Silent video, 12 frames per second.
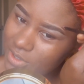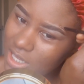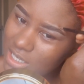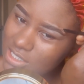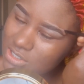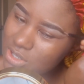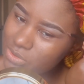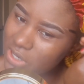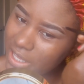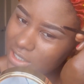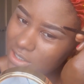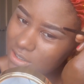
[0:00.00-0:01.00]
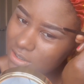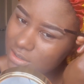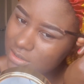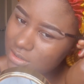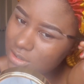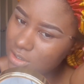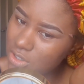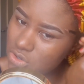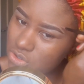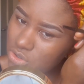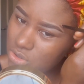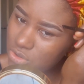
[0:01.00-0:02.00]
And it's not like
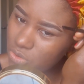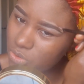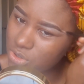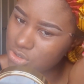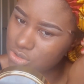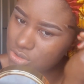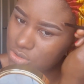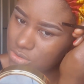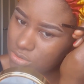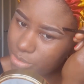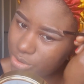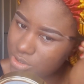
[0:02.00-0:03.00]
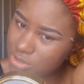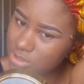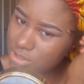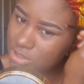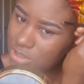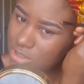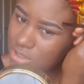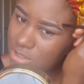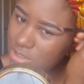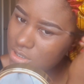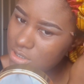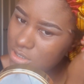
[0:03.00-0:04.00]
you don't know what to do, but
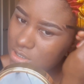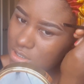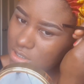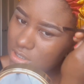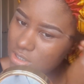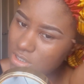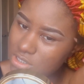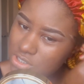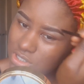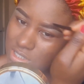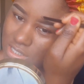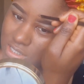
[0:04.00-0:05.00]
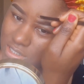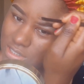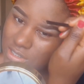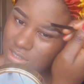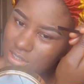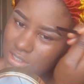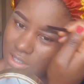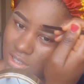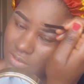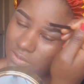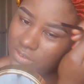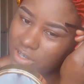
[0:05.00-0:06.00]
it's just
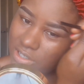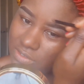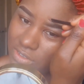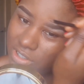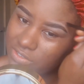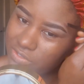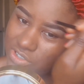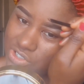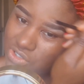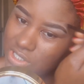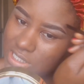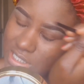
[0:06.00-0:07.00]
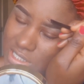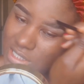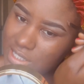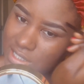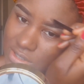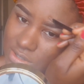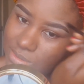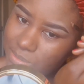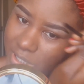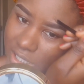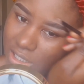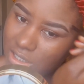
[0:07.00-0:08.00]
a very, very frustrating state to
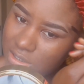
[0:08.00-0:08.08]
be.